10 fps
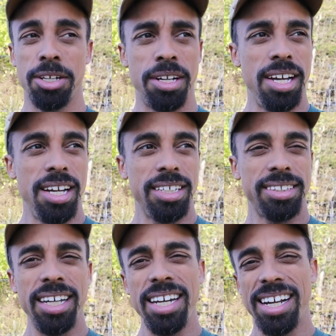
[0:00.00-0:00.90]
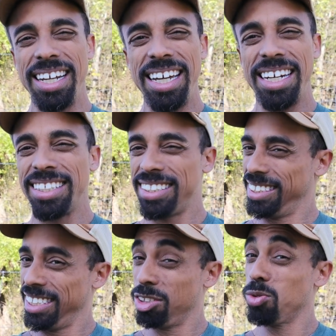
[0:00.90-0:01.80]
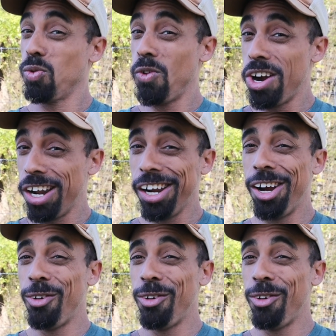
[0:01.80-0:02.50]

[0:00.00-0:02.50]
So staying clean is is really